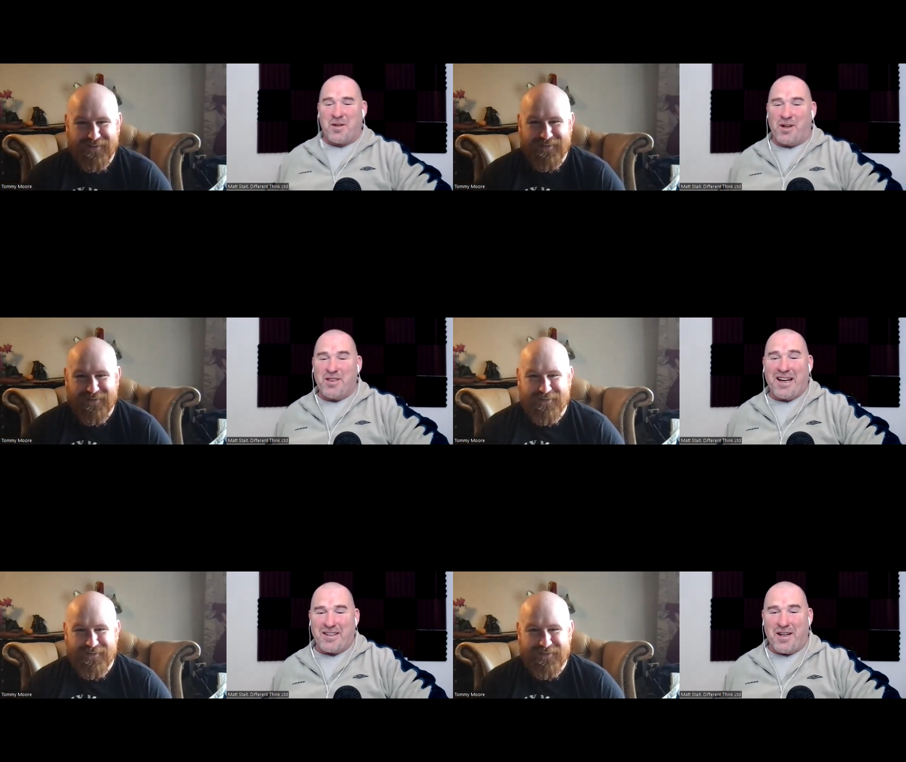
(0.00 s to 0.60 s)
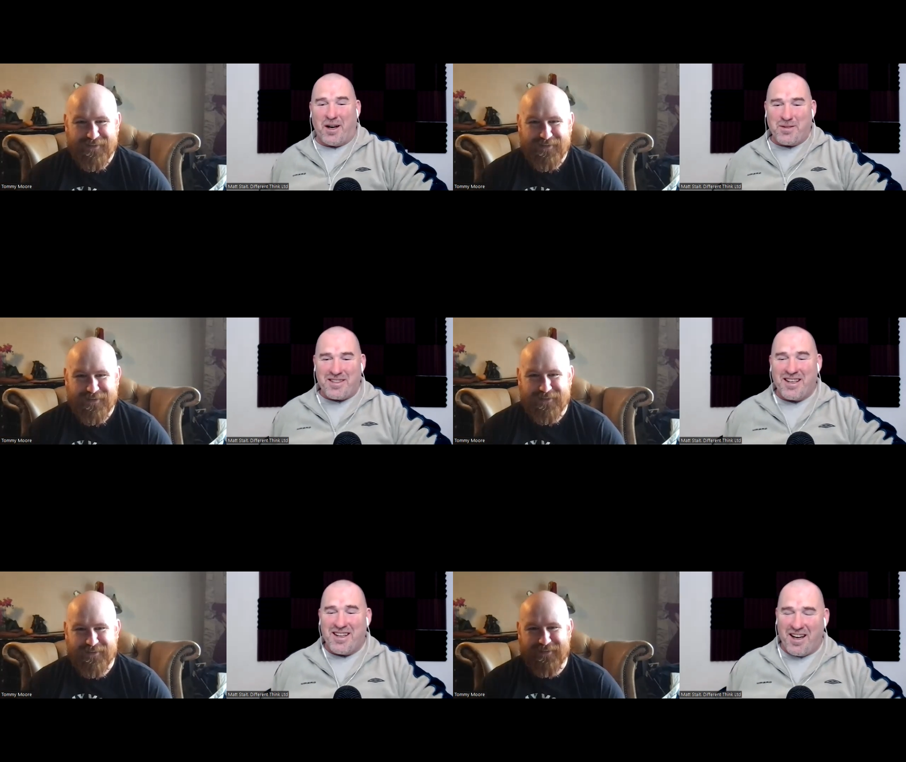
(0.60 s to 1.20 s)
Speaker 1: so, on that note,
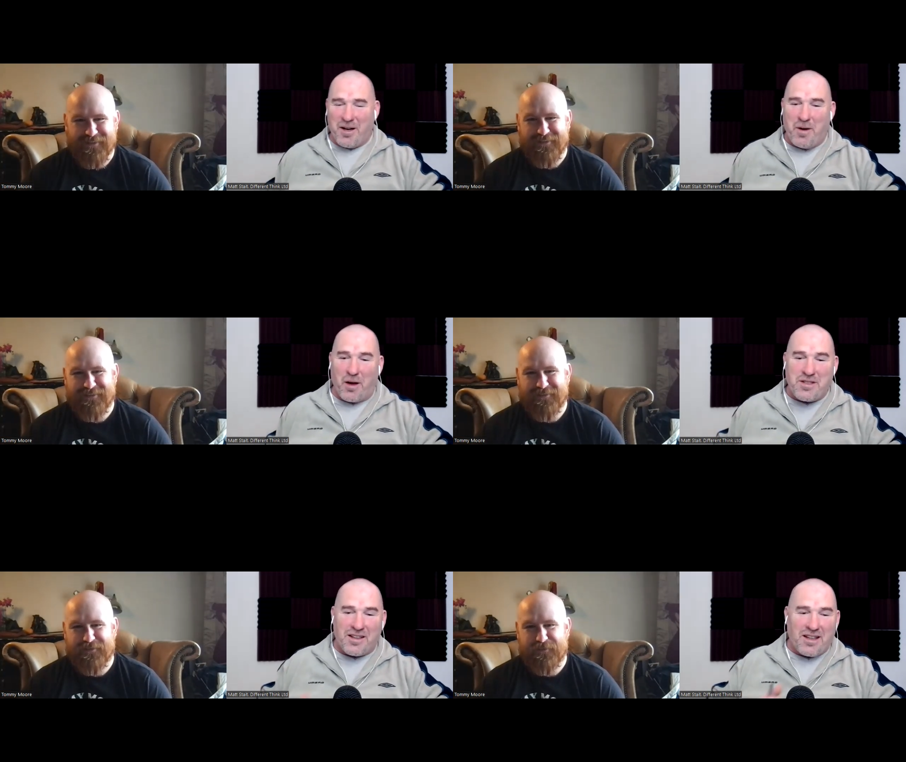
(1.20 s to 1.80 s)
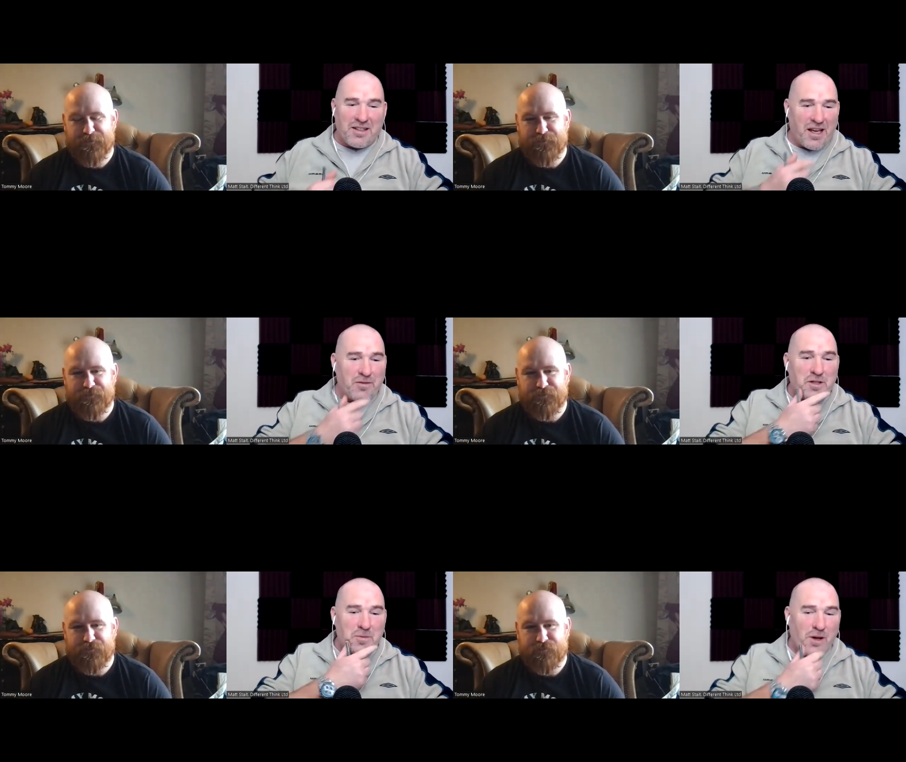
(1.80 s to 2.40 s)
um, I will say thanks
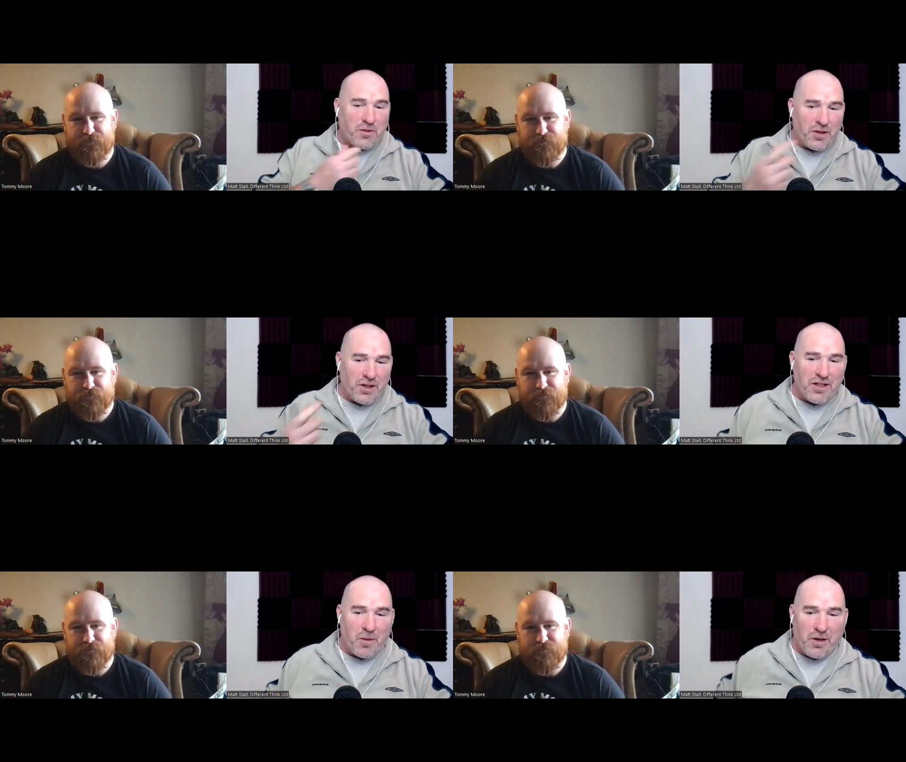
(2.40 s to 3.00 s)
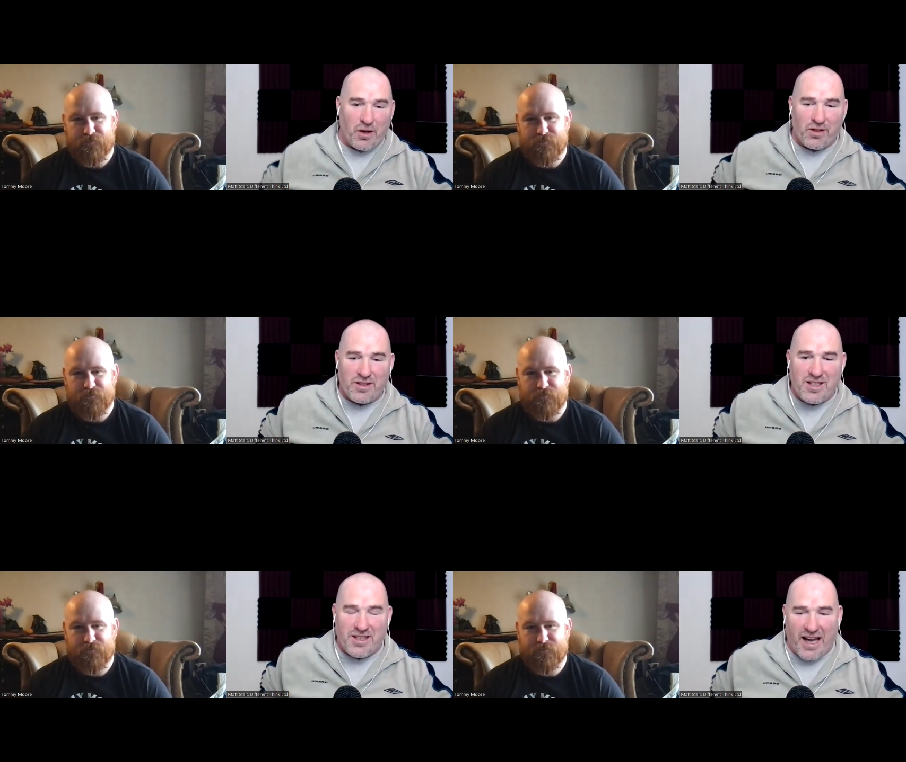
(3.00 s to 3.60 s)
ever so much for coming on
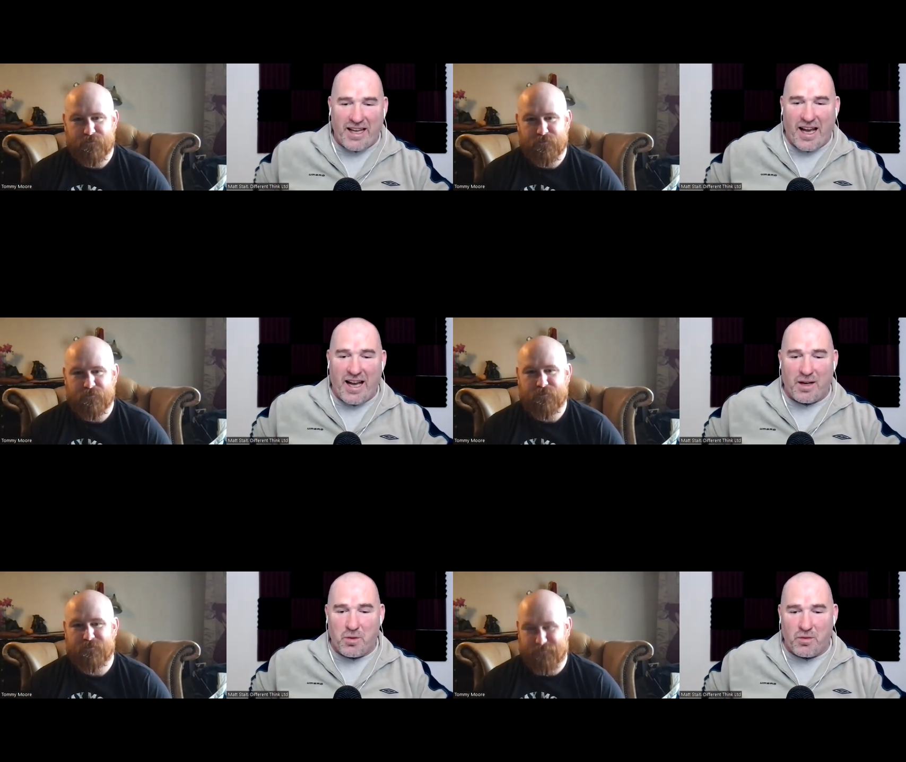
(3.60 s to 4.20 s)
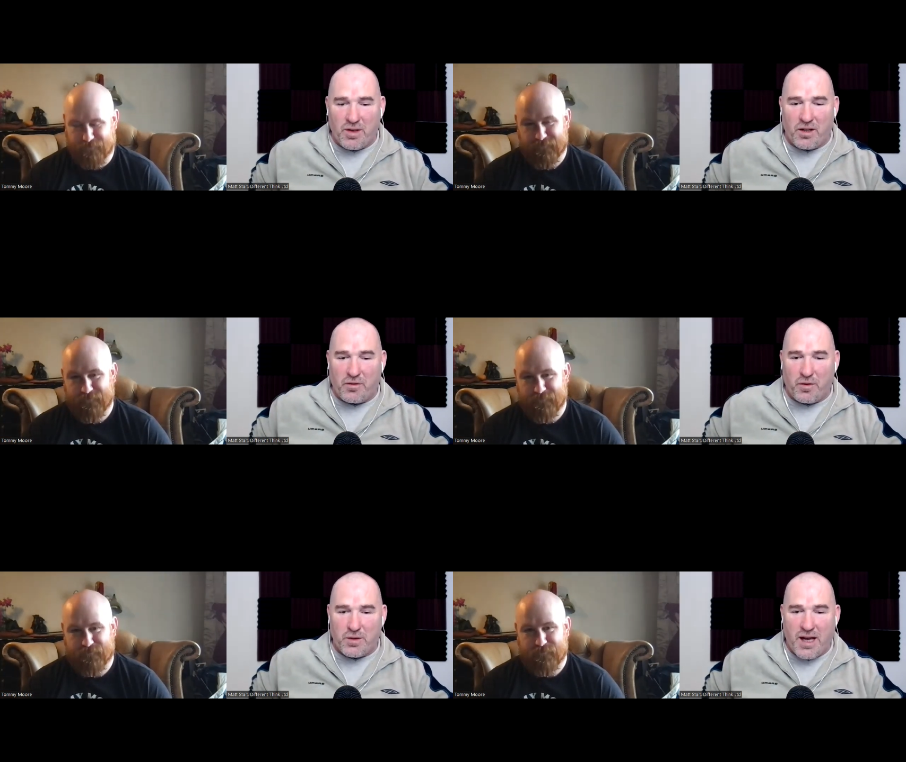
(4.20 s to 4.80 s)
today, and we really look
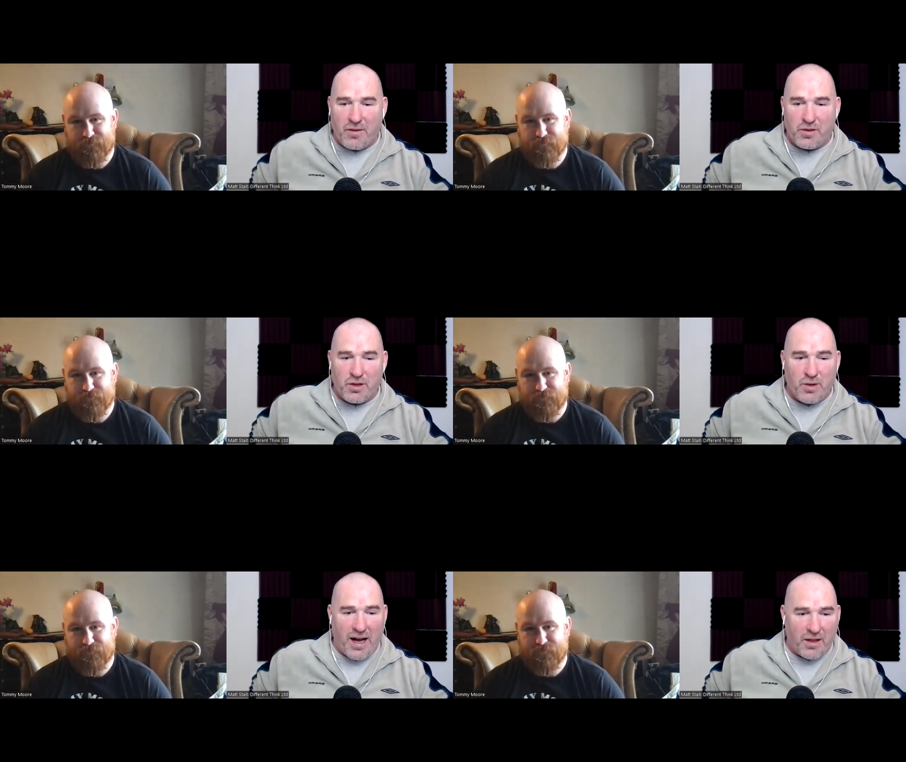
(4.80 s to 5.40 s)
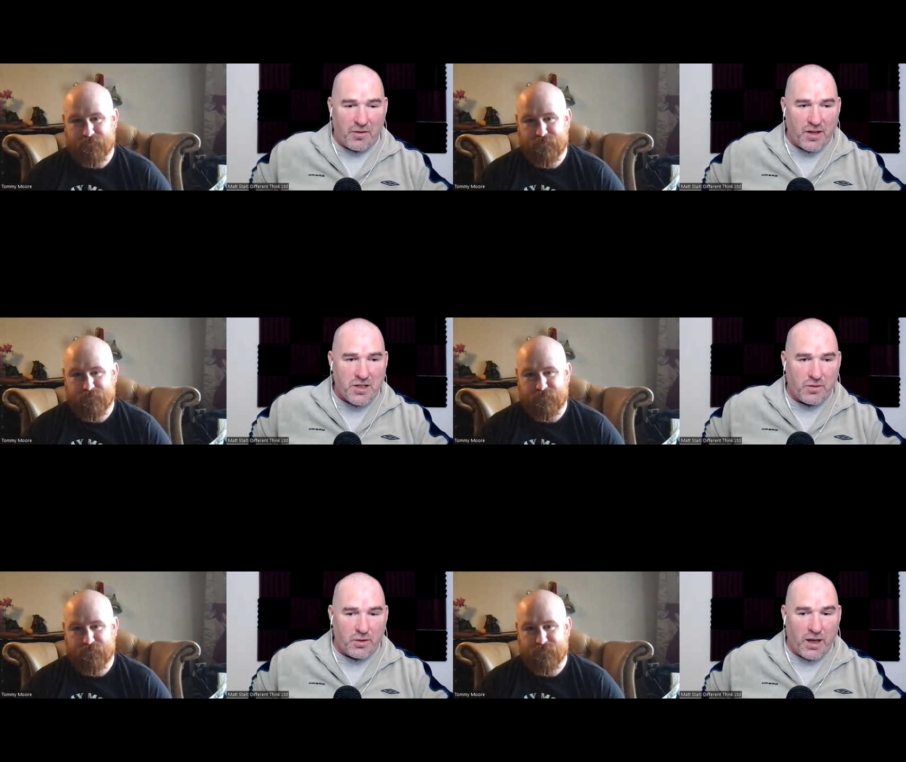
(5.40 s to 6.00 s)
forward to having you at the
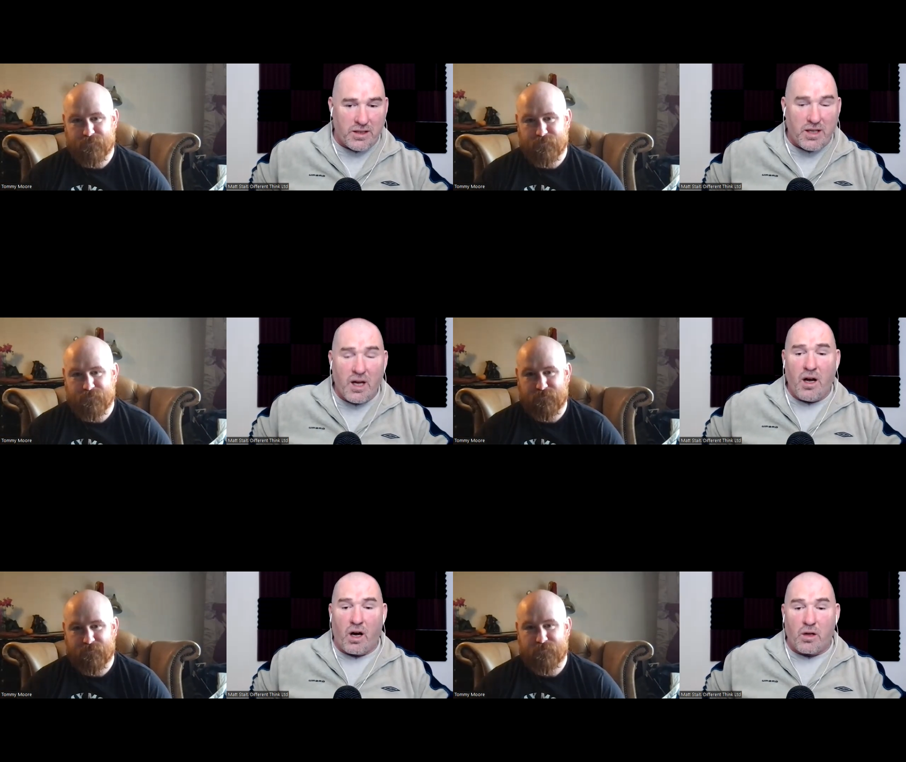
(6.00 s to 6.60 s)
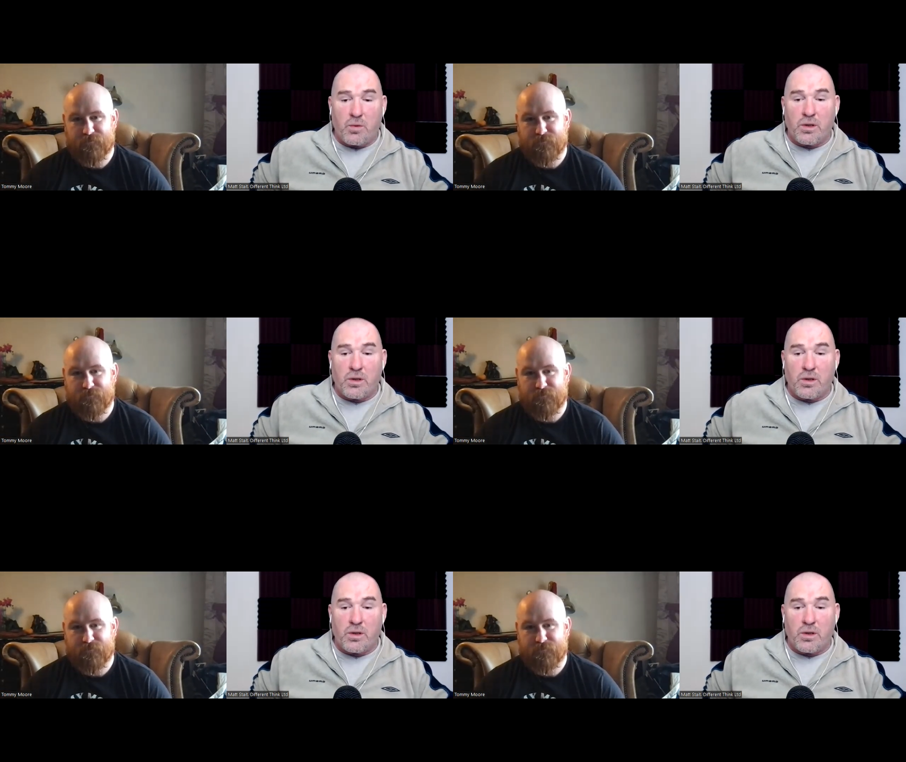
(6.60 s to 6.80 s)
festival. And I